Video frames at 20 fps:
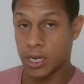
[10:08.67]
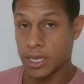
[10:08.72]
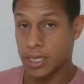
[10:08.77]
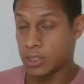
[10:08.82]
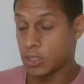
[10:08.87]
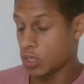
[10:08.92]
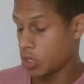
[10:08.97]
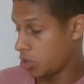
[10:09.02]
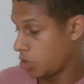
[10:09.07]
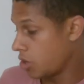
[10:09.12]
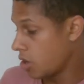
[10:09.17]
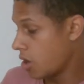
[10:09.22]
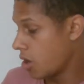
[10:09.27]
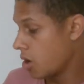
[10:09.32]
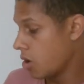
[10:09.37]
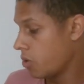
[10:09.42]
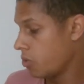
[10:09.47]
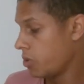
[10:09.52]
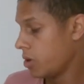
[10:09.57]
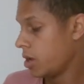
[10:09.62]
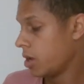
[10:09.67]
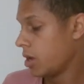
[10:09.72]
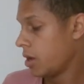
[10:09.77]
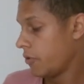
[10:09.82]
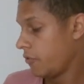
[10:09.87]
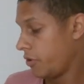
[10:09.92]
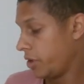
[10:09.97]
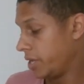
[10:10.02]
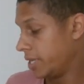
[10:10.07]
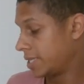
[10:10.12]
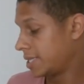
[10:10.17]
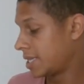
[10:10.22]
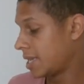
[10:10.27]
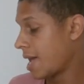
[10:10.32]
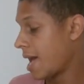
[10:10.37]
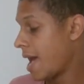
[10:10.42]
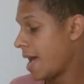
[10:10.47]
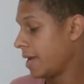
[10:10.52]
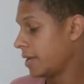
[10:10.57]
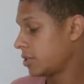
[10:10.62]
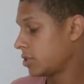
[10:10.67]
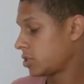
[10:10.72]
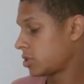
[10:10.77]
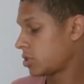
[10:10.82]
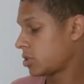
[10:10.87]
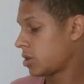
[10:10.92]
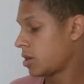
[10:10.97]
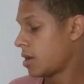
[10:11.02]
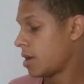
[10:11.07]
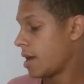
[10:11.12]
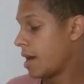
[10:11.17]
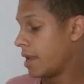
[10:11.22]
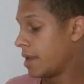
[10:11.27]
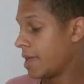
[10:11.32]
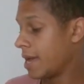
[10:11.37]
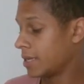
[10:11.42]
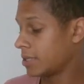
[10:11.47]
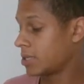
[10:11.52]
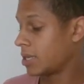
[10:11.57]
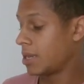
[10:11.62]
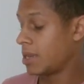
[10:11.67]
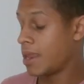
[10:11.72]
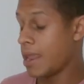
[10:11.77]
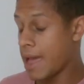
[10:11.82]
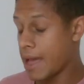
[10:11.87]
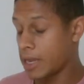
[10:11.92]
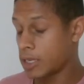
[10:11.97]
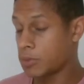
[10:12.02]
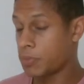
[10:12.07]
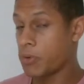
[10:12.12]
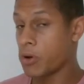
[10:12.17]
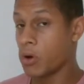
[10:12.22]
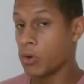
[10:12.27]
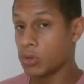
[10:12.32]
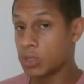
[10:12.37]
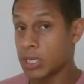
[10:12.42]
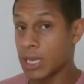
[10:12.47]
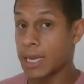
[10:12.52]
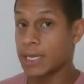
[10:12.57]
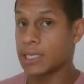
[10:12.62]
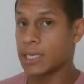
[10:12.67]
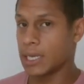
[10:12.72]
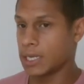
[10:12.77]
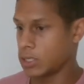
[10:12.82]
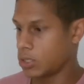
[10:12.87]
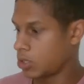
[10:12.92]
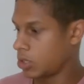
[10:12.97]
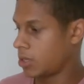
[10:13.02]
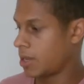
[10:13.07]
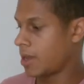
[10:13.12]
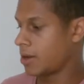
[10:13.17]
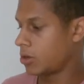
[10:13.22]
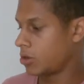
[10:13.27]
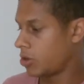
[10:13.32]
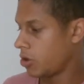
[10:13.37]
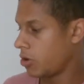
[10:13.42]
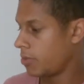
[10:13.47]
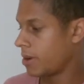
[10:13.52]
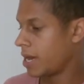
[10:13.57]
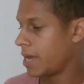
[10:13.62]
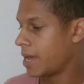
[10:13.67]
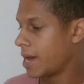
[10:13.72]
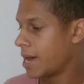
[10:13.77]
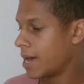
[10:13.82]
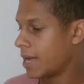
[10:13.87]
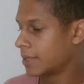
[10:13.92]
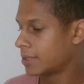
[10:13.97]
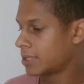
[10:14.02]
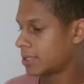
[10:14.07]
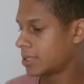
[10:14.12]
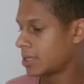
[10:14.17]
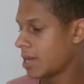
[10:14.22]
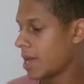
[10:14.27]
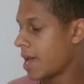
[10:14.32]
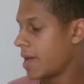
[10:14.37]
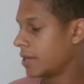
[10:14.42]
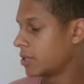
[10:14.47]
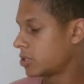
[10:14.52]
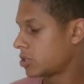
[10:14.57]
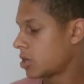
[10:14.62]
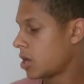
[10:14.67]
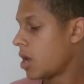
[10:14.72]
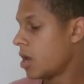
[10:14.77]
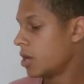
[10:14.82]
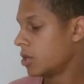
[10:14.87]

to need to know for your test, and that's the next process, is to then do my ARDS test.